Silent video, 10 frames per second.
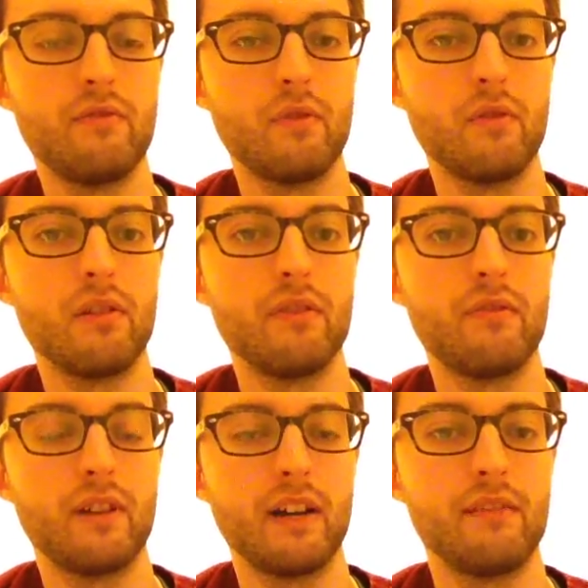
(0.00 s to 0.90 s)

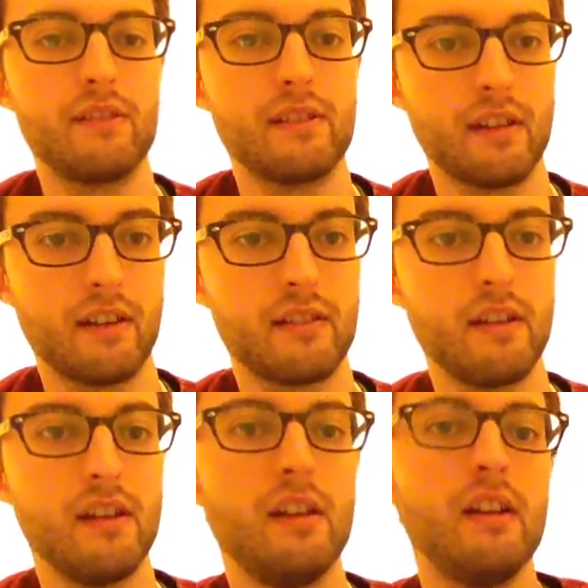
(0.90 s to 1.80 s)
4, 5, 6.
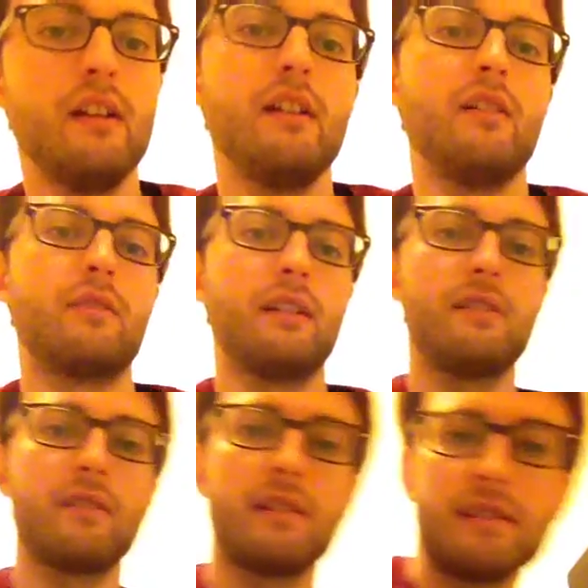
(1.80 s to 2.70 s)
Okay,
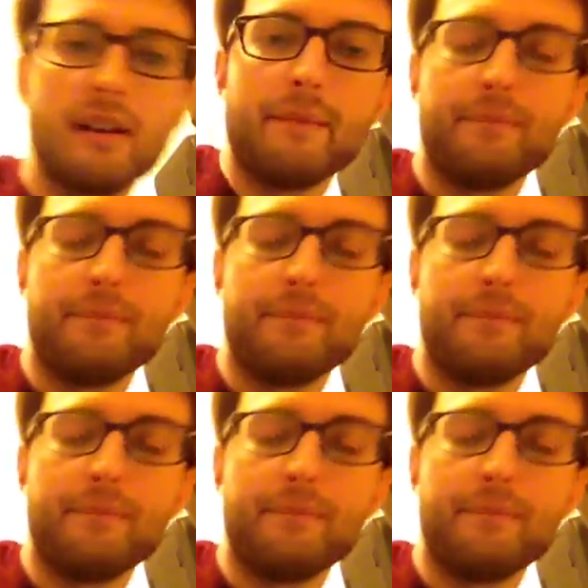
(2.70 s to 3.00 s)
so let's